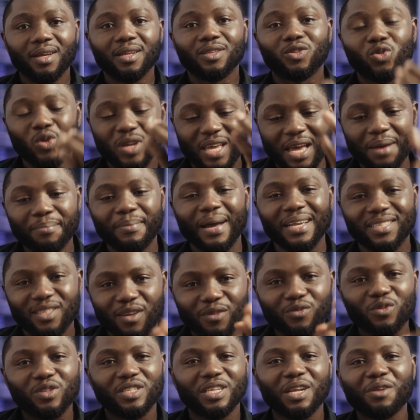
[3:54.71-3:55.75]
to get
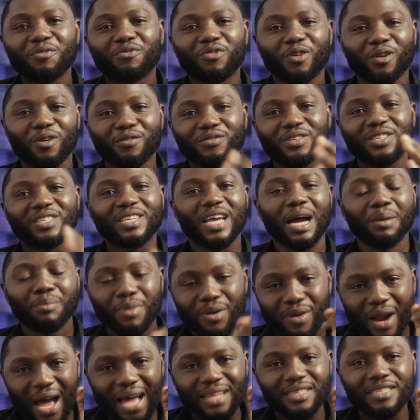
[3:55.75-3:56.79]
myself to sit in front of this
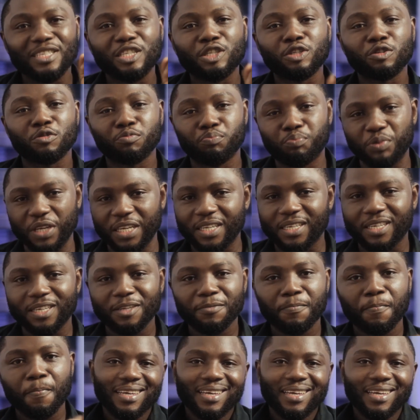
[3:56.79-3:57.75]
camera and speak,